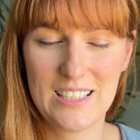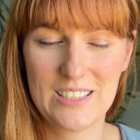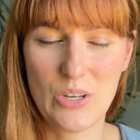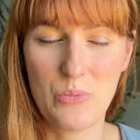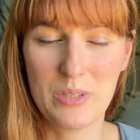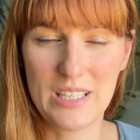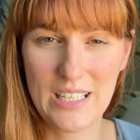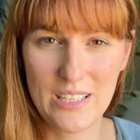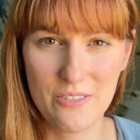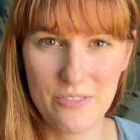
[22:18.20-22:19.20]
don't
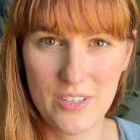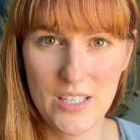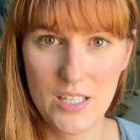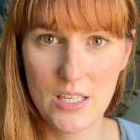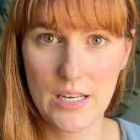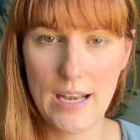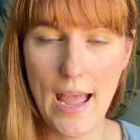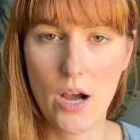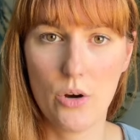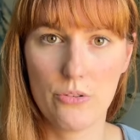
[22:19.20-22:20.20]
believe
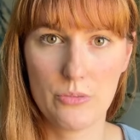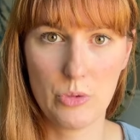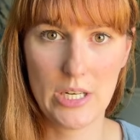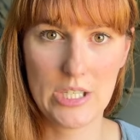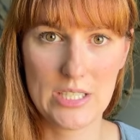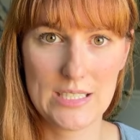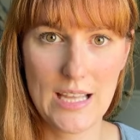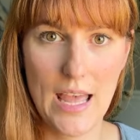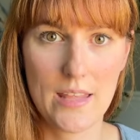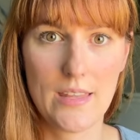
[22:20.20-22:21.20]
now from what I just
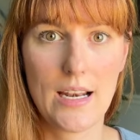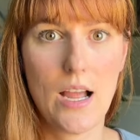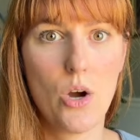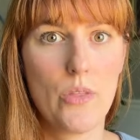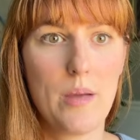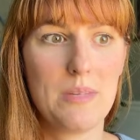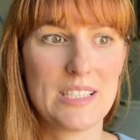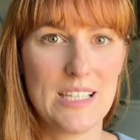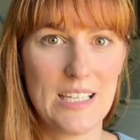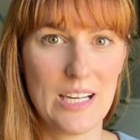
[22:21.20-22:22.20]
said that, oh, that means
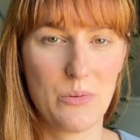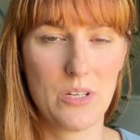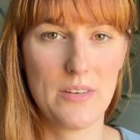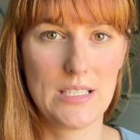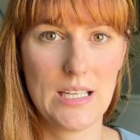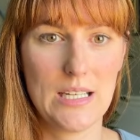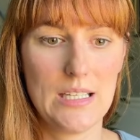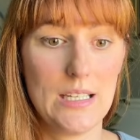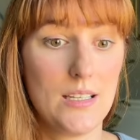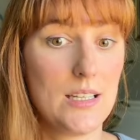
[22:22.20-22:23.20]
I need to get rid of
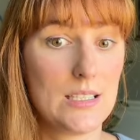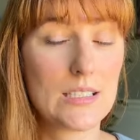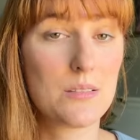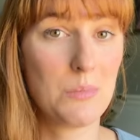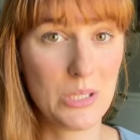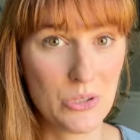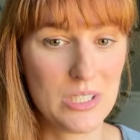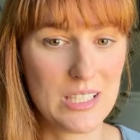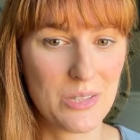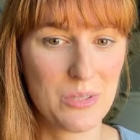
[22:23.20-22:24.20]
identity. It doesn't mean you
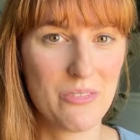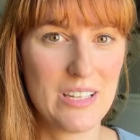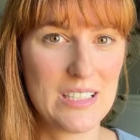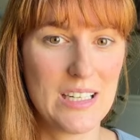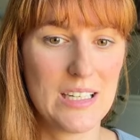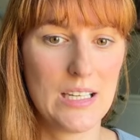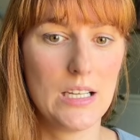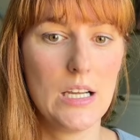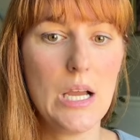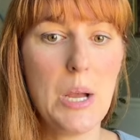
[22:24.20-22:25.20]
need to get rid of identity,
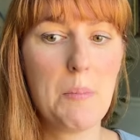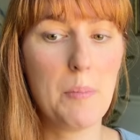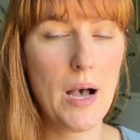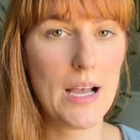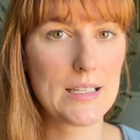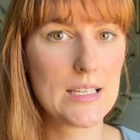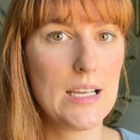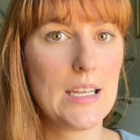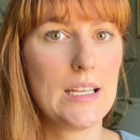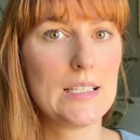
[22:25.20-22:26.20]
but
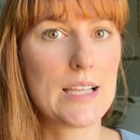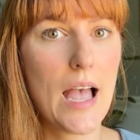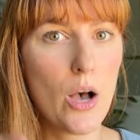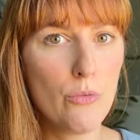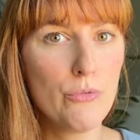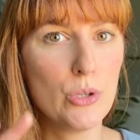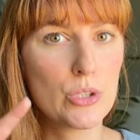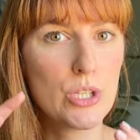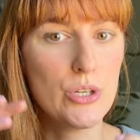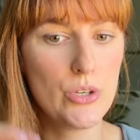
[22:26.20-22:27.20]
it is helpful
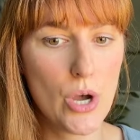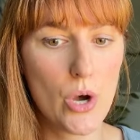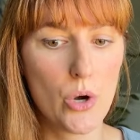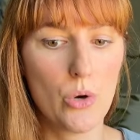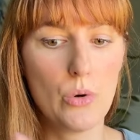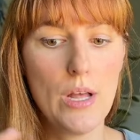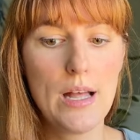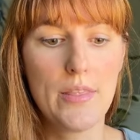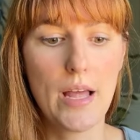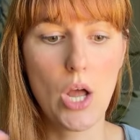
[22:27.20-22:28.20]
to know
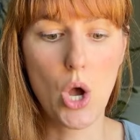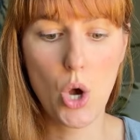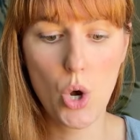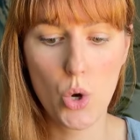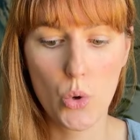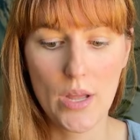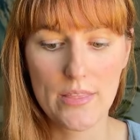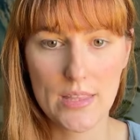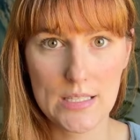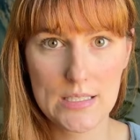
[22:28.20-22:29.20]
that, oh,
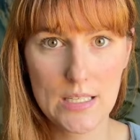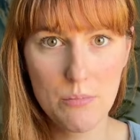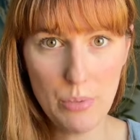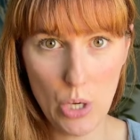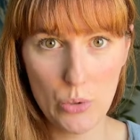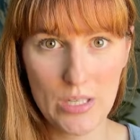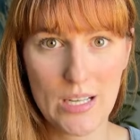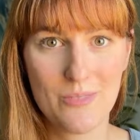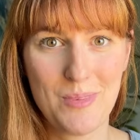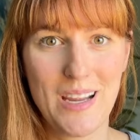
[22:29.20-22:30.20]
this component
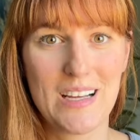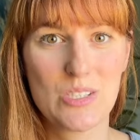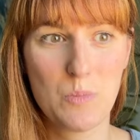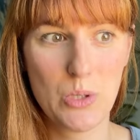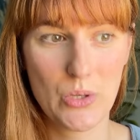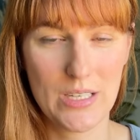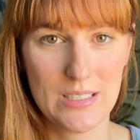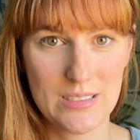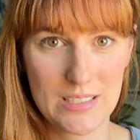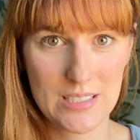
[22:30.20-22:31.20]
of my
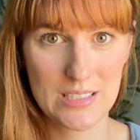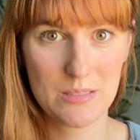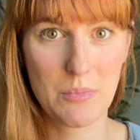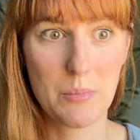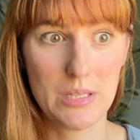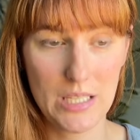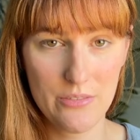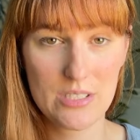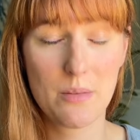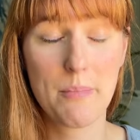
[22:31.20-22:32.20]
experience, my
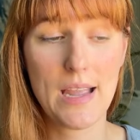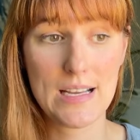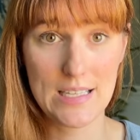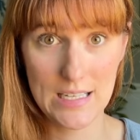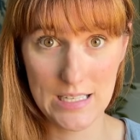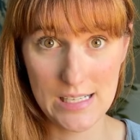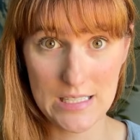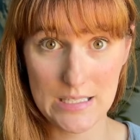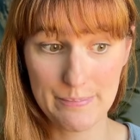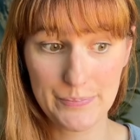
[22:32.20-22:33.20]
beliefs, my identities,